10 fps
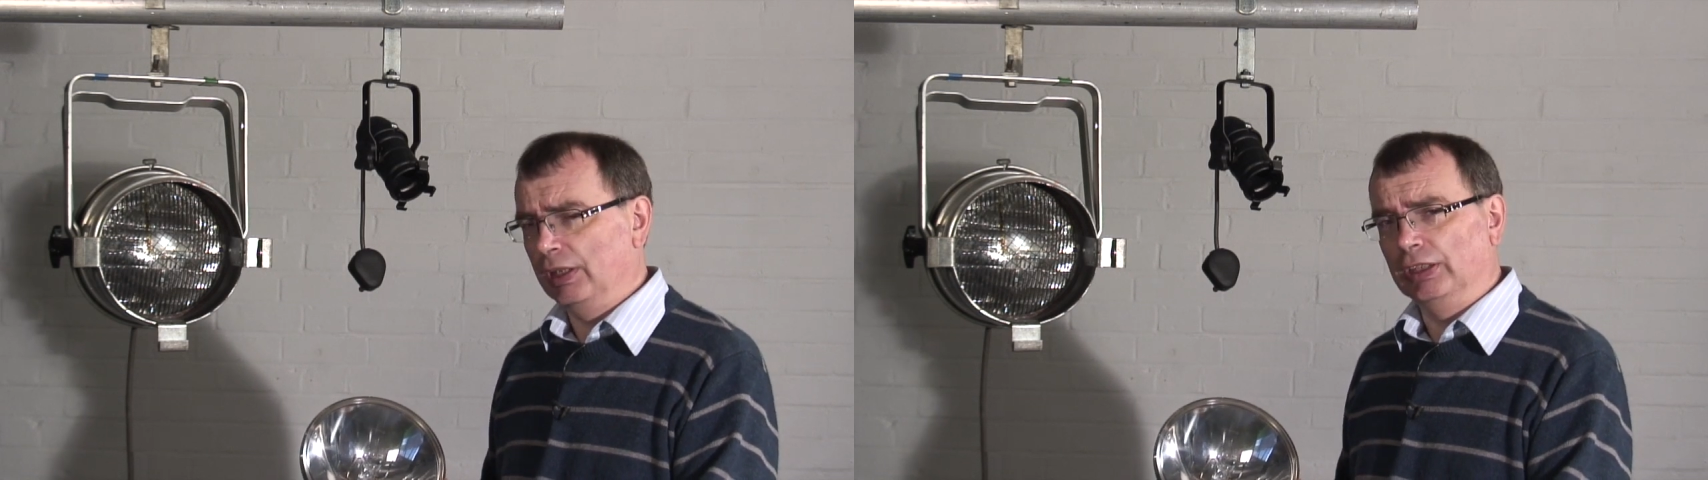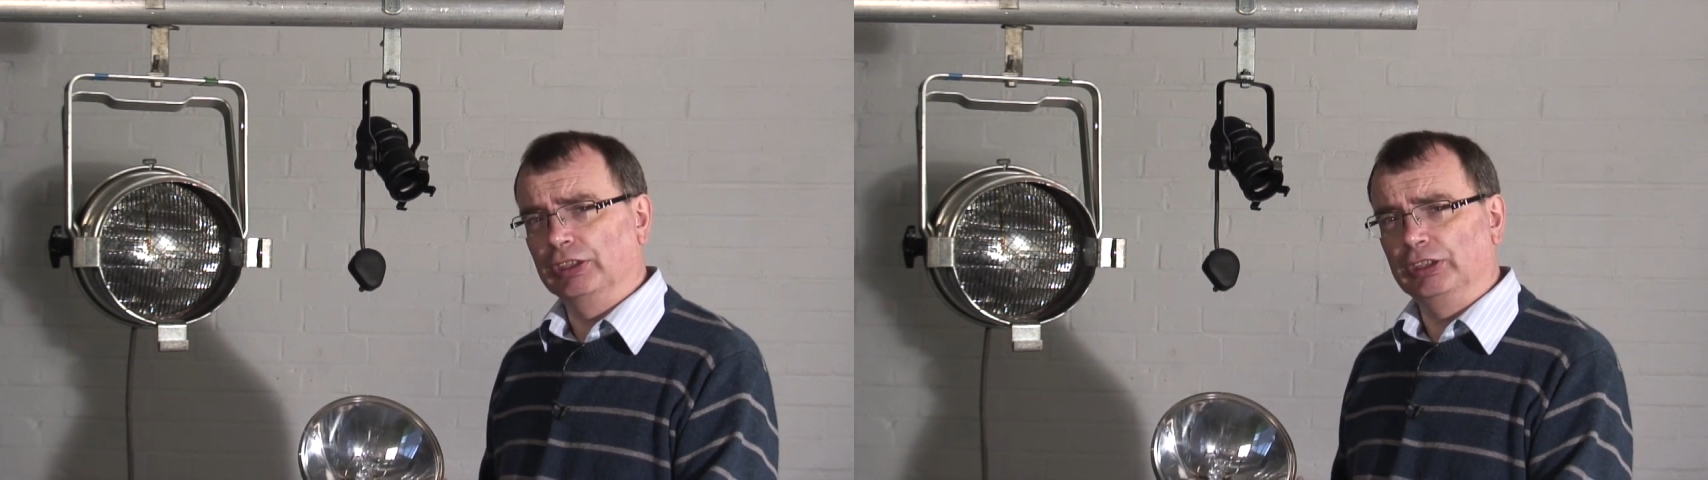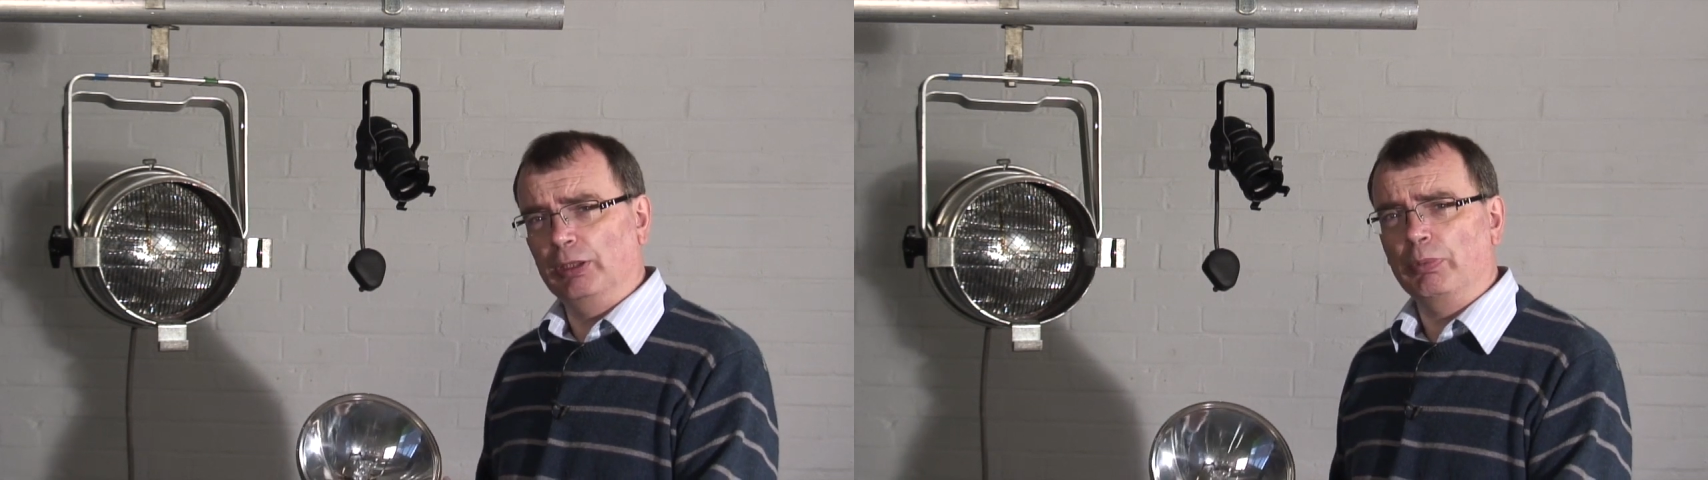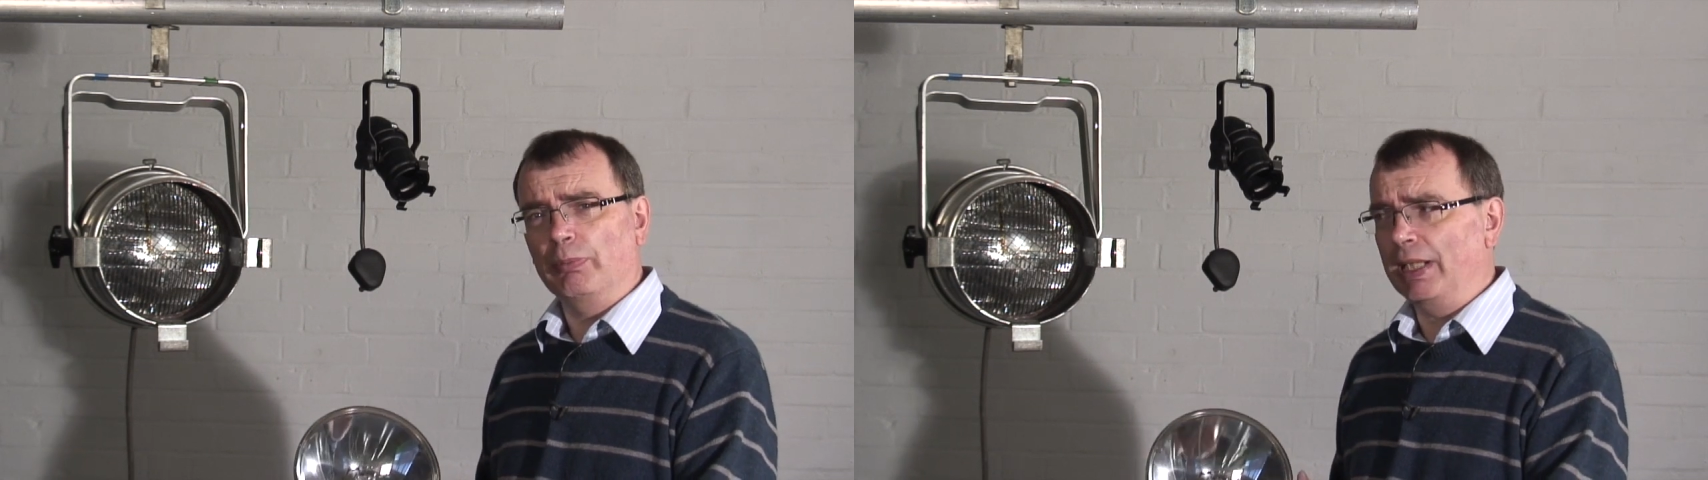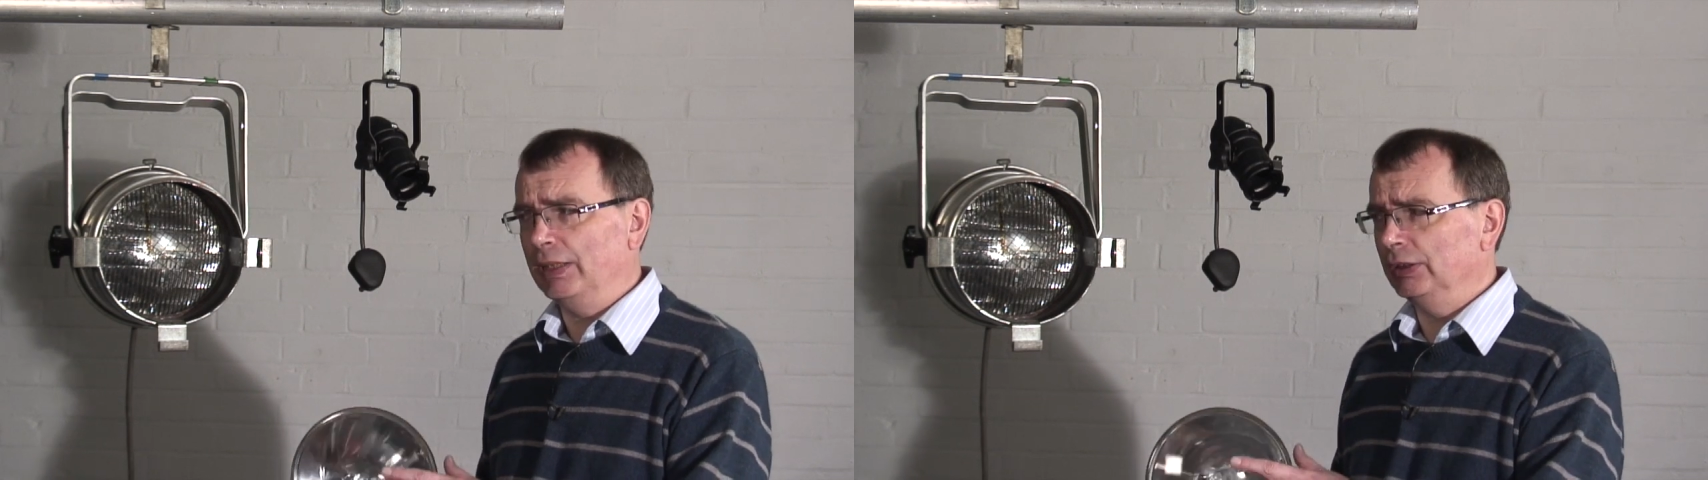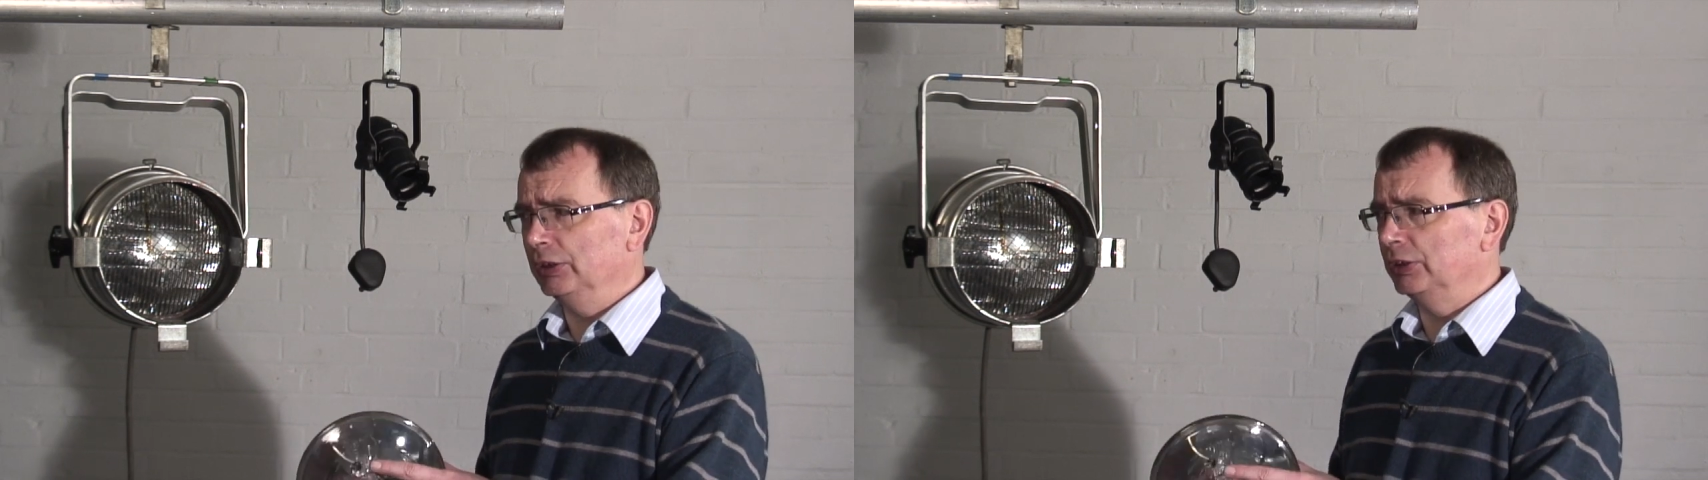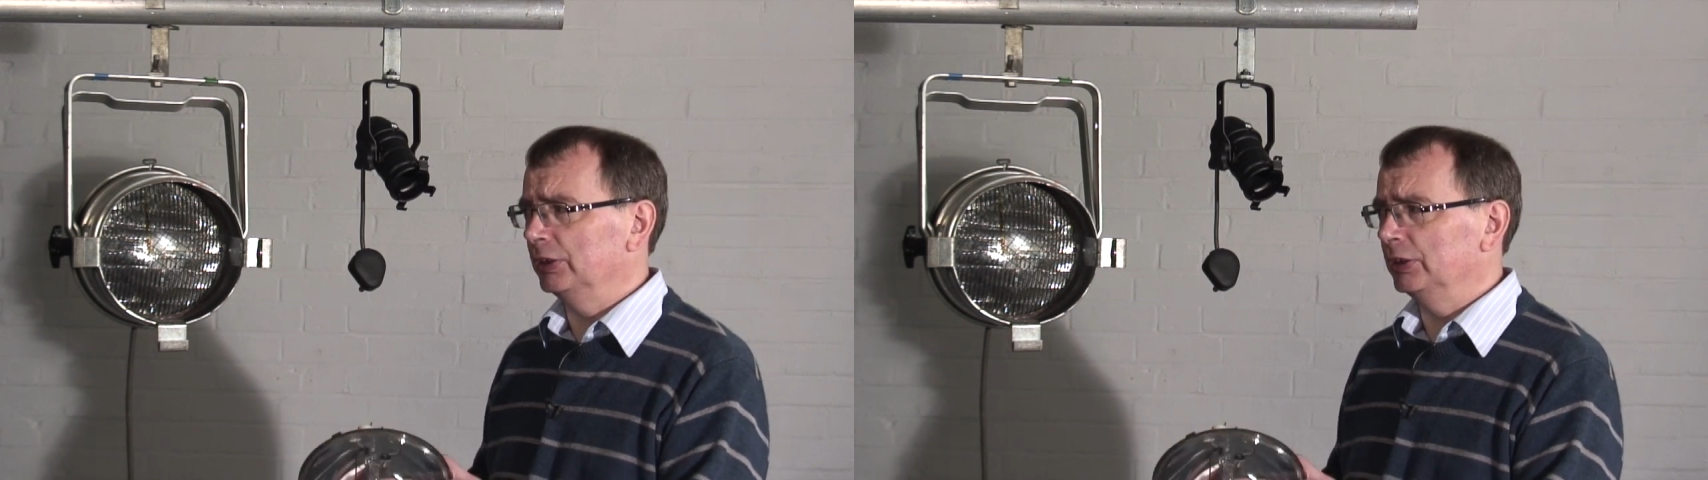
It's a simple matter just